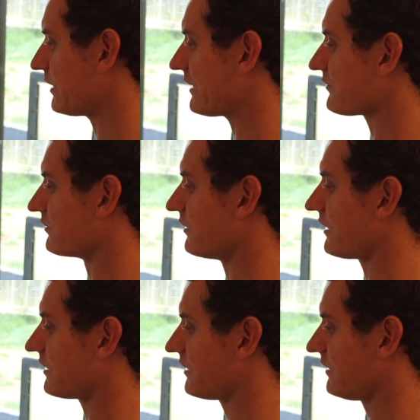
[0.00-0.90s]
Having the
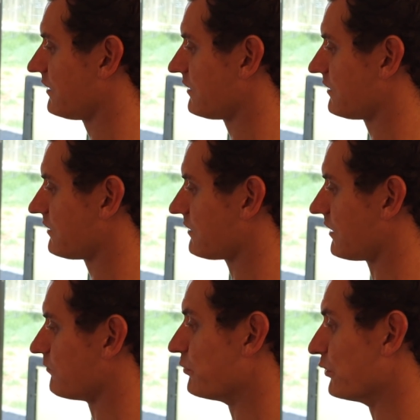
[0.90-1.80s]

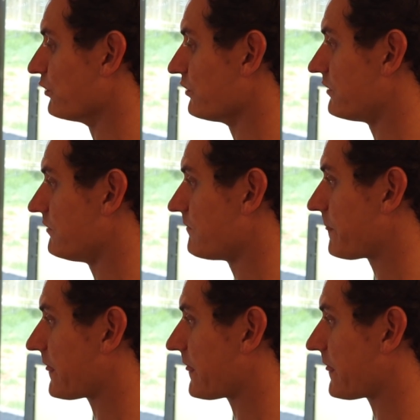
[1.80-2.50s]
right board